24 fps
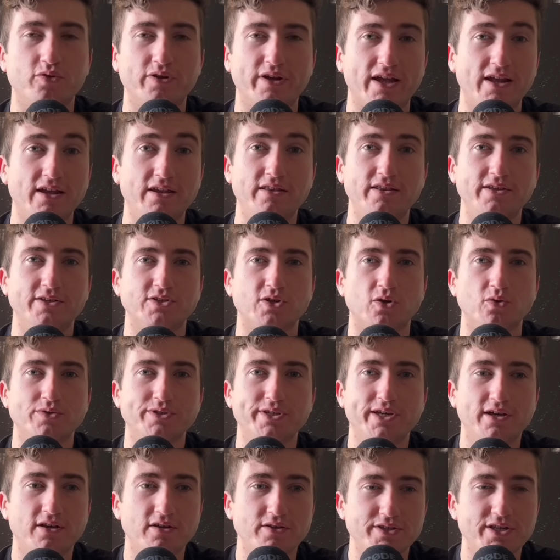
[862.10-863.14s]
at any of these
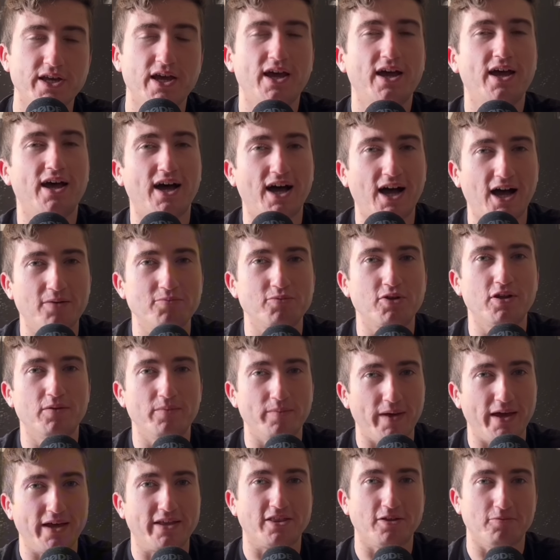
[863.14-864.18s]
hotels. I'm going to
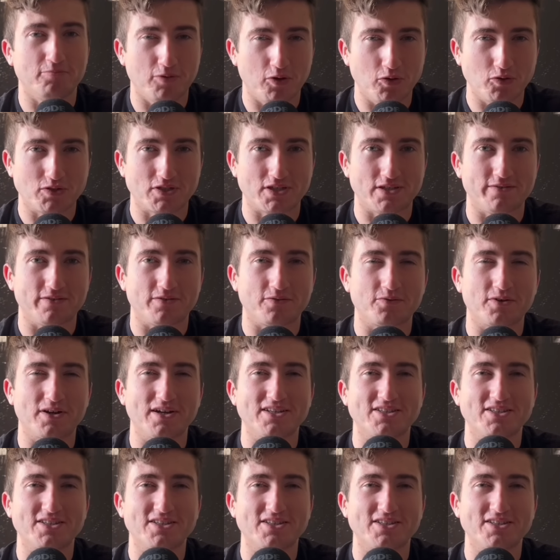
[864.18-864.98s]
make the most of it, right?